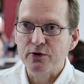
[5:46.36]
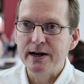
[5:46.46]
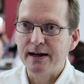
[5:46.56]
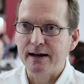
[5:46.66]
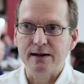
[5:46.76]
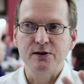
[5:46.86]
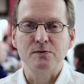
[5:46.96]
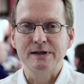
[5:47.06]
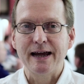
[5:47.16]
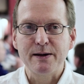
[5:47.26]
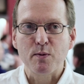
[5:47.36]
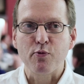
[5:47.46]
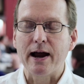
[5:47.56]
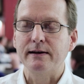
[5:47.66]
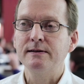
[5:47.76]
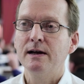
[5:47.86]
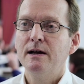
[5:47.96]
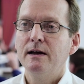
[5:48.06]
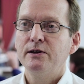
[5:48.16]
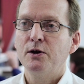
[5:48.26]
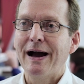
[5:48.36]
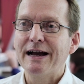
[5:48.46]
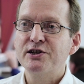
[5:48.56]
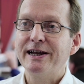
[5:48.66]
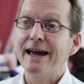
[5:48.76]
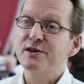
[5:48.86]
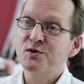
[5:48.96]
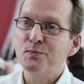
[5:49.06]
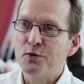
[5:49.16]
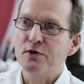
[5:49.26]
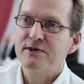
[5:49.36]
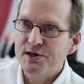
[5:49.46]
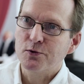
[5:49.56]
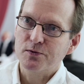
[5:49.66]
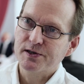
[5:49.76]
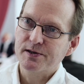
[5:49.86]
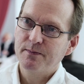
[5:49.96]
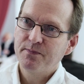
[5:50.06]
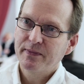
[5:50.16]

screening, I don't want to name a brand, you actually get smoother results.